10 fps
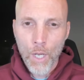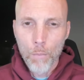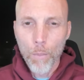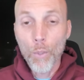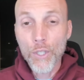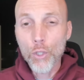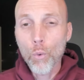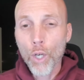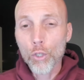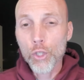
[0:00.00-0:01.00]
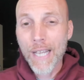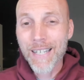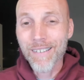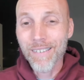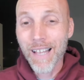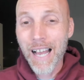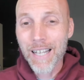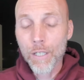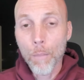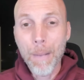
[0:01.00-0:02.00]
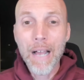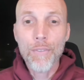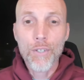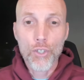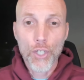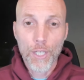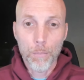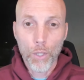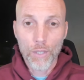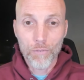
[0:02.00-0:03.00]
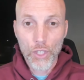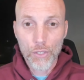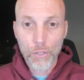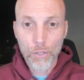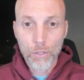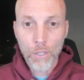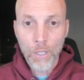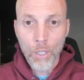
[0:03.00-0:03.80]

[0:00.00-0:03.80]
But we do understand a lot about the shed blood of Jesus.